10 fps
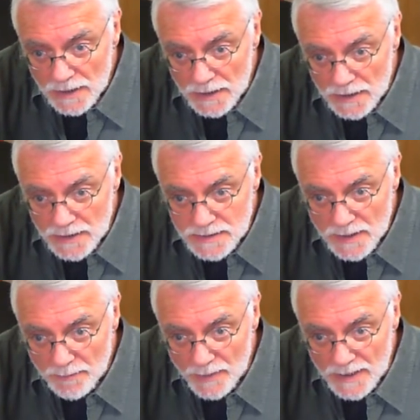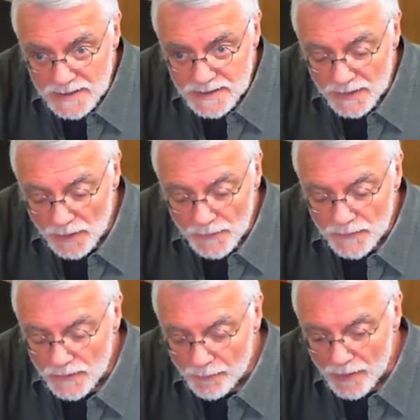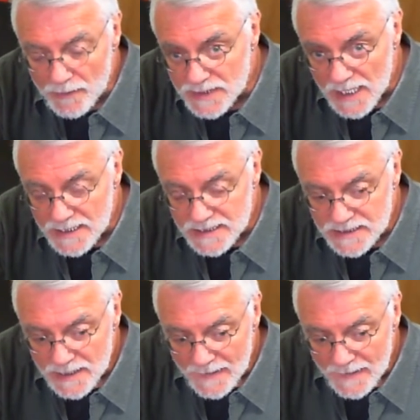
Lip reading: is that going through the process,